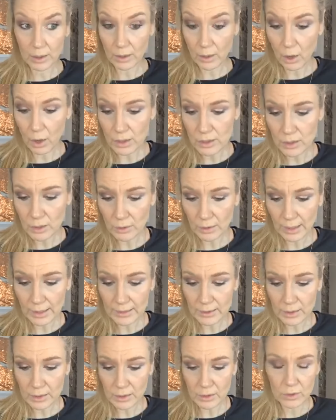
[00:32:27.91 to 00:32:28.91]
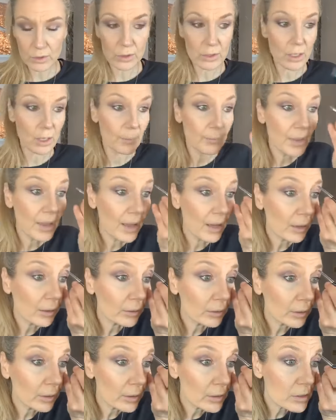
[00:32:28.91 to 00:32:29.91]
also like to use a
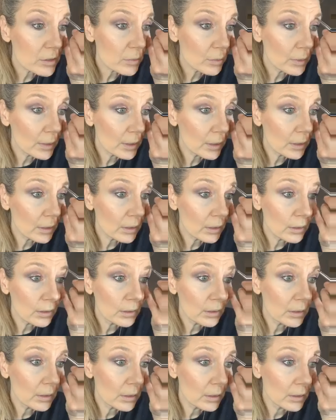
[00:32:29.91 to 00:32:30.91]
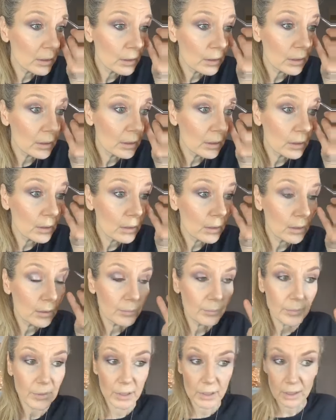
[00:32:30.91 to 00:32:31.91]
powder as well,
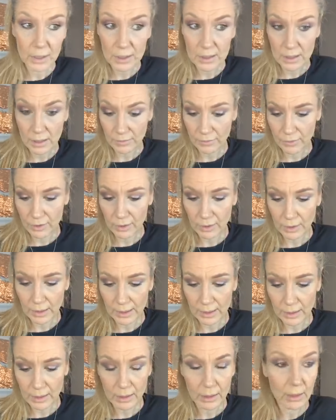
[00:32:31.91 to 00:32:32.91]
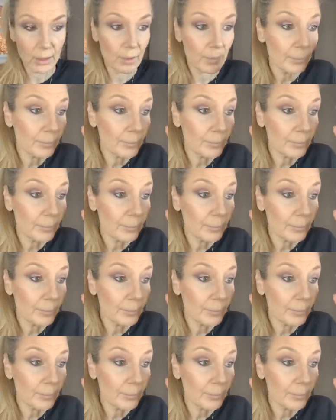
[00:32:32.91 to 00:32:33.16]
because I feel like I